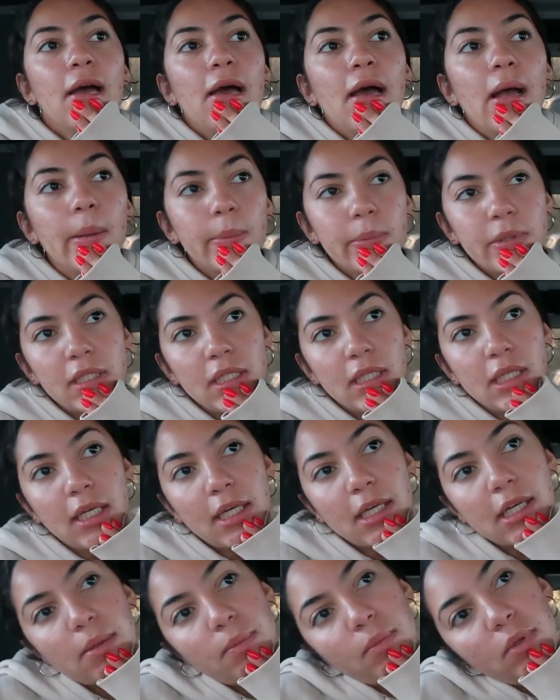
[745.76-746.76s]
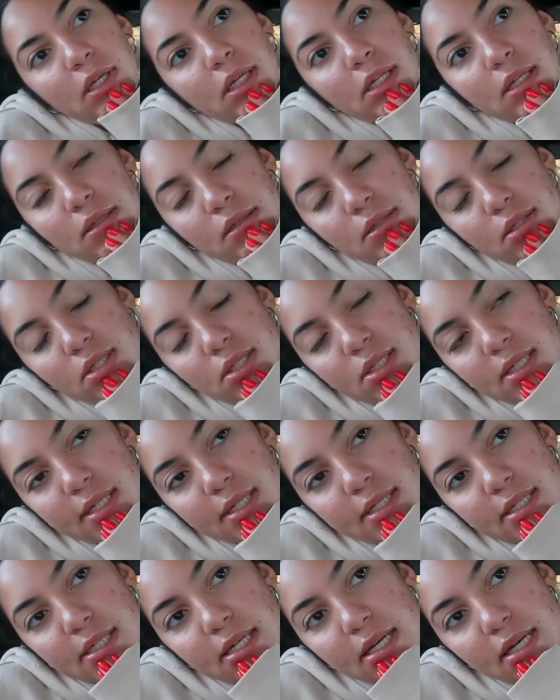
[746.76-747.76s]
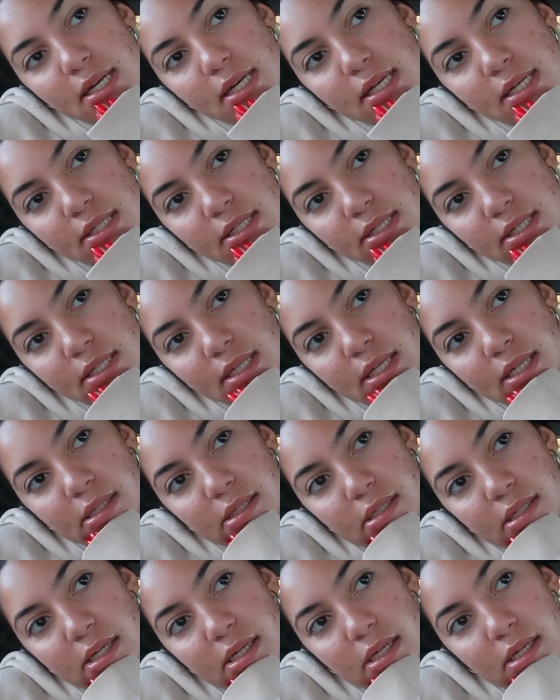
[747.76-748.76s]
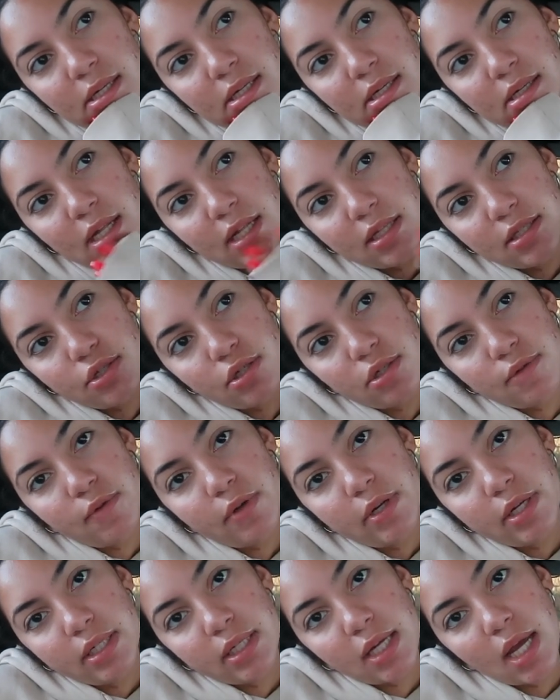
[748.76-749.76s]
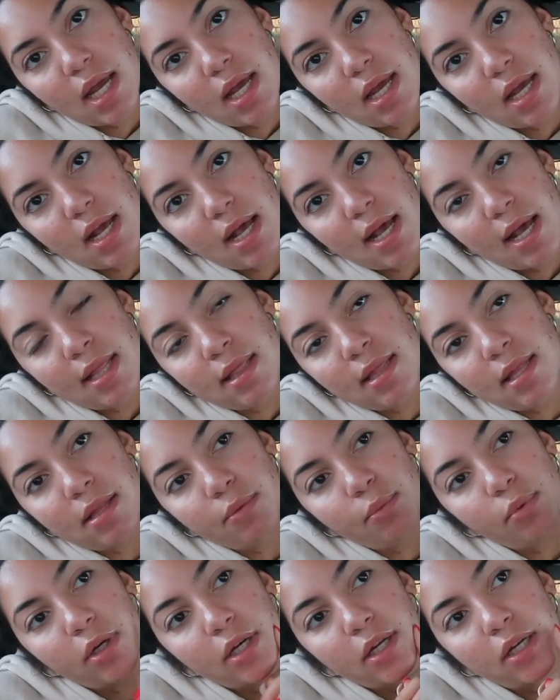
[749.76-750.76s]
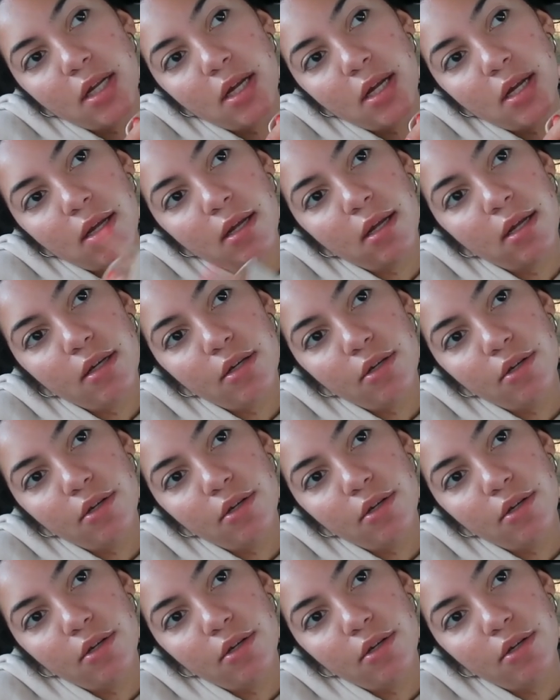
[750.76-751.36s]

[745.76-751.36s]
I'm seeing him in six days and then that's just for a day and then we're gonna,